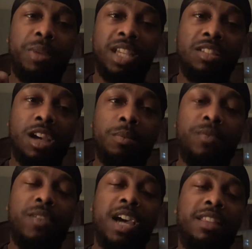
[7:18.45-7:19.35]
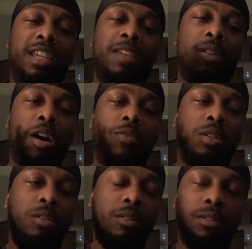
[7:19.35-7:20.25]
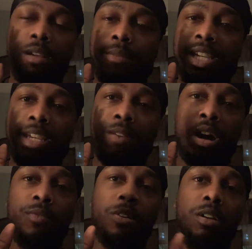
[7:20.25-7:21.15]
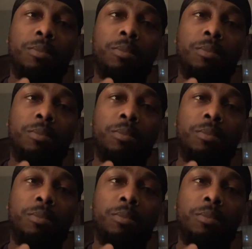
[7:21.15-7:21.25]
pissed off at the fact that he even offered her